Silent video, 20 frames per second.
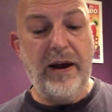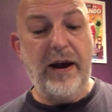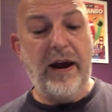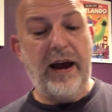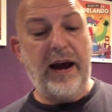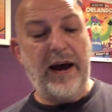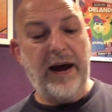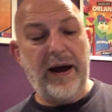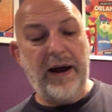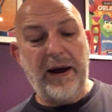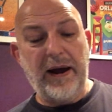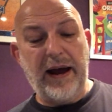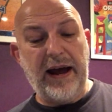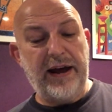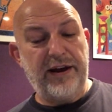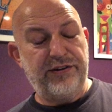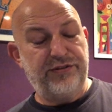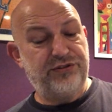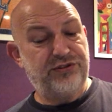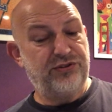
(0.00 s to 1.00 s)

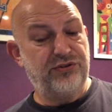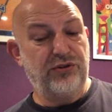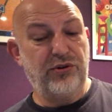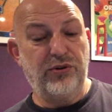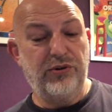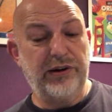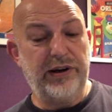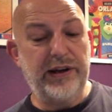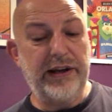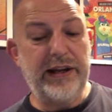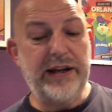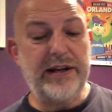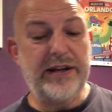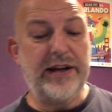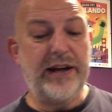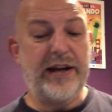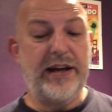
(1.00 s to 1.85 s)
Our scoring leader